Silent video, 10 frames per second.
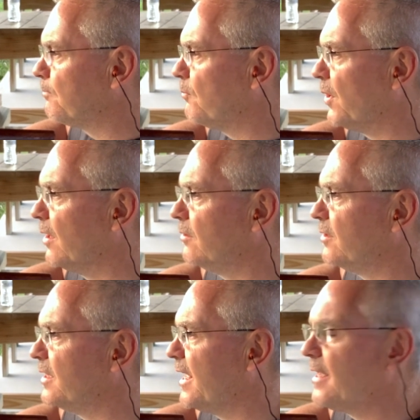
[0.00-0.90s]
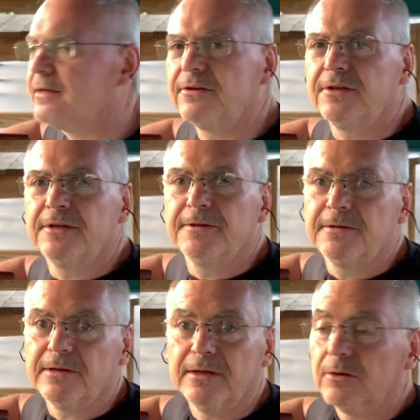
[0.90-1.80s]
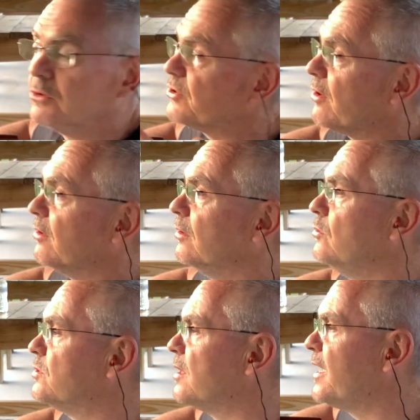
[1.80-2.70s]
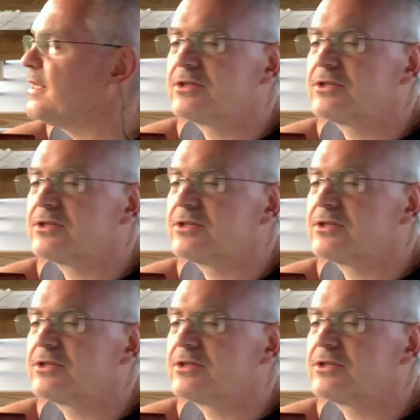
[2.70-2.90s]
But other than that, we're starting to lose light,